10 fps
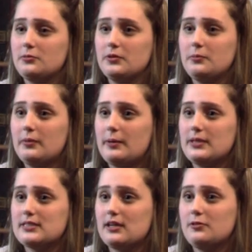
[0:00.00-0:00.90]
the room by
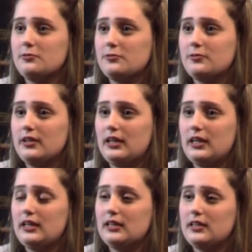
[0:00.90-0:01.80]
myself
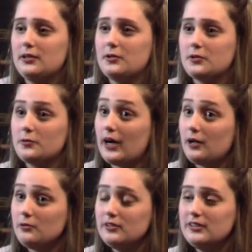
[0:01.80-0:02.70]
and I heard a
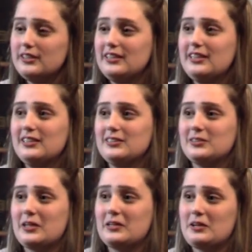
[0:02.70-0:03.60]
growl.
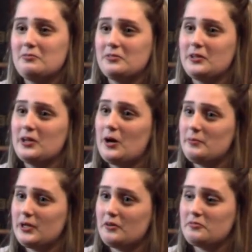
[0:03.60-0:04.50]
So that definitely caught
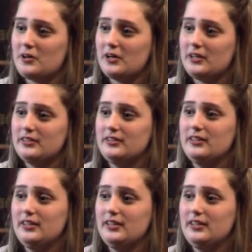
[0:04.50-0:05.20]
me off guard.